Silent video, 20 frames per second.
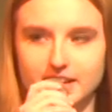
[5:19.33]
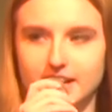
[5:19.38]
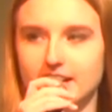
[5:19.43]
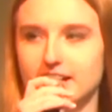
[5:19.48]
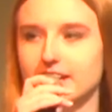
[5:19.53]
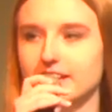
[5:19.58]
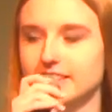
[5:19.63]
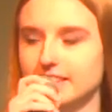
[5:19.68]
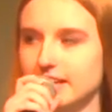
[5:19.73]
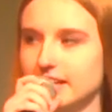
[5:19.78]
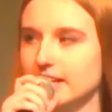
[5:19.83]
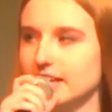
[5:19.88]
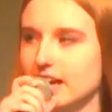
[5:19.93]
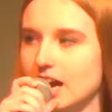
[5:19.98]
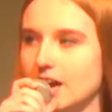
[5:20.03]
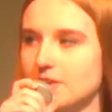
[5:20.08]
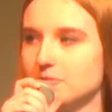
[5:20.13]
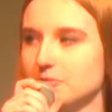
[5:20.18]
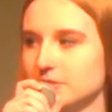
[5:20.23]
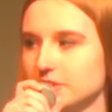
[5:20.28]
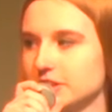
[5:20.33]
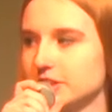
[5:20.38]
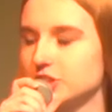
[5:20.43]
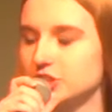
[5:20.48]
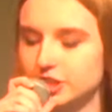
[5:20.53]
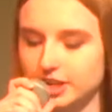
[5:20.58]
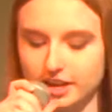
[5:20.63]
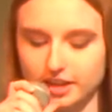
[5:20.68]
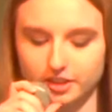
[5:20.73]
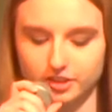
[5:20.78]
And I thank God for these
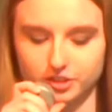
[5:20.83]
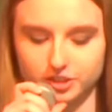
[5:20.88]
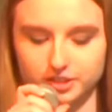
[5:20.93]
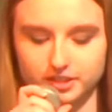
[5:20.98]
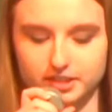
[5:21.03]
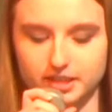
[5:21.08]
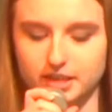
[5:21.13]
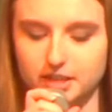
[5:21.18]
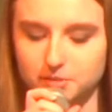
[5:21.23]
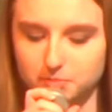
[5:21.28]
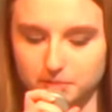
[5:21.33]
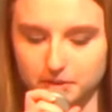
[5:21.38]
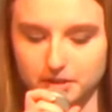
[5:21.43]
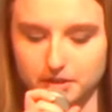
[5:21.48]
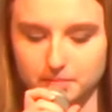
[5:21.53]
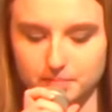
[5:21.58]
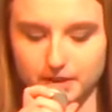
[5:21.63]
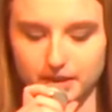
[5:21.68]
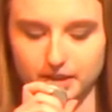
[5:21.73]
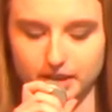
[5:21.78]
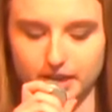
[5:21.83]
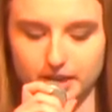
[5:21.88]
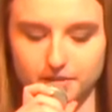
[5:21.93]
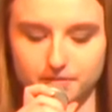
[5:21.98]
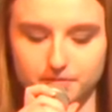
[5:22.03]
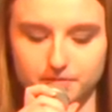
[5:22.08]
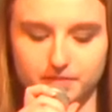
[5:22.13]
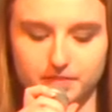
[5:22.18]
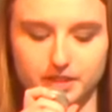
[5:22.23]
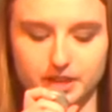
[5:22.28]
challenges that He's put in my
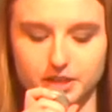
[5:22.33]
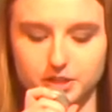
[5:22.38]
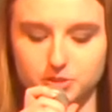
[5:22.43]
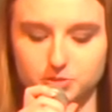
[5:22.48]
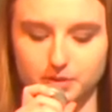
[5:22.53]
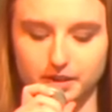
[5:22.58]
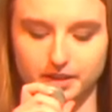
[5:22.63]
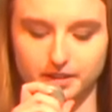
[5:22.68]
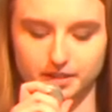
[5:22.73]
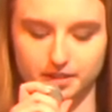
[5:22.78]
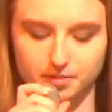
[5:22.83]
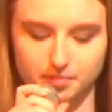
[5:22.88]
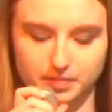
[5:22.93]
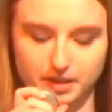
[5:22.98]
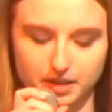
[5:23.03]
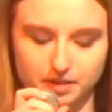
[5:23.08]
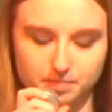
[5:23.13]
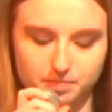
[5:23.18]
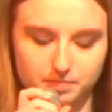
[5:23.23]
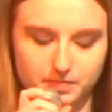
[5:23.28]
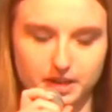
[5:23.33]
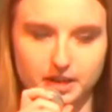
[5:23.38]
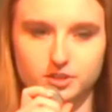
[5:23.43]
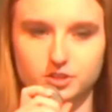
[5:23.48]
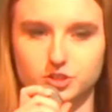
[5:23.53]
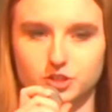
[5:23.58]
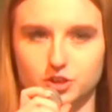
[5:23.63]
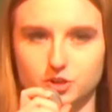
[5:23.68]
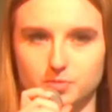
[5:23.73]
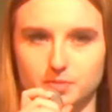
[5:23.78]
life. They strengthen me
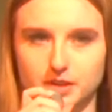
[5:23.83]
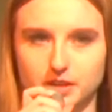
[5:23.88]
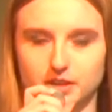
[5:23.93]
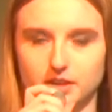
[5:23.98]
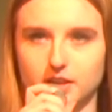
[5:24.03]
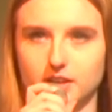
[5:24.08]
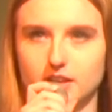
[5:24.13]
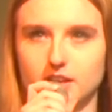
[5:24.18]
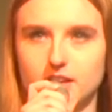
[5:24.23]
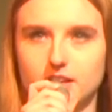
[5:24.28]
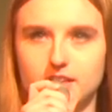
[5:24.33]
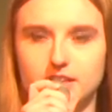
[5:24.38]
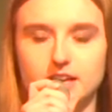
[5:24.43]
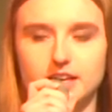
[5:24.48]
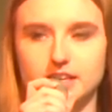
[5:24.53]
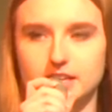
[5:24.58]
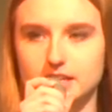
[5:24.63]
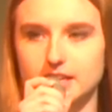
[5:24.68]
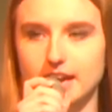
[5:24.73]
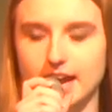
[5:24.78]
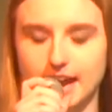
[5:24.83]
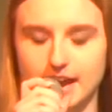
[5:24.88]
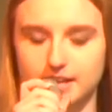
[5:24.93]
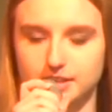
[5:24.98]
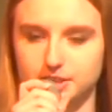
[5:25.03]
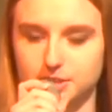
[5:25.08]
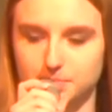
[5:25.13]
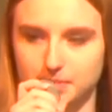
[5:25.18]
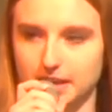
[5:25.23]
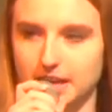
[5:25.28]
and show me that He
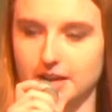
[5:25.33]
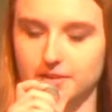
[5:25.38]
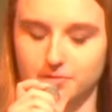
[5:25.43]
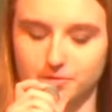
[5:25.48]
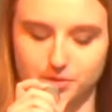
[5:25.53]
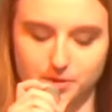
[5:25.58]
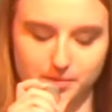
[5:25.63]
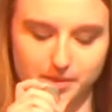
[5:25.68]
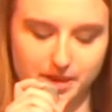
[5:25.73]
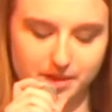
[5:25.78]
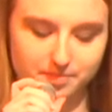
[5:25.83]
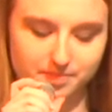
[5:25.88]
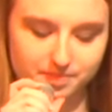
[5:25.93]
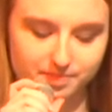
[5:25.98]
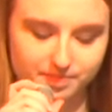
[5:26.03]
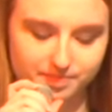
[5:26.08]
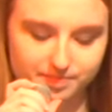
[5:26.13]
has a plan for me.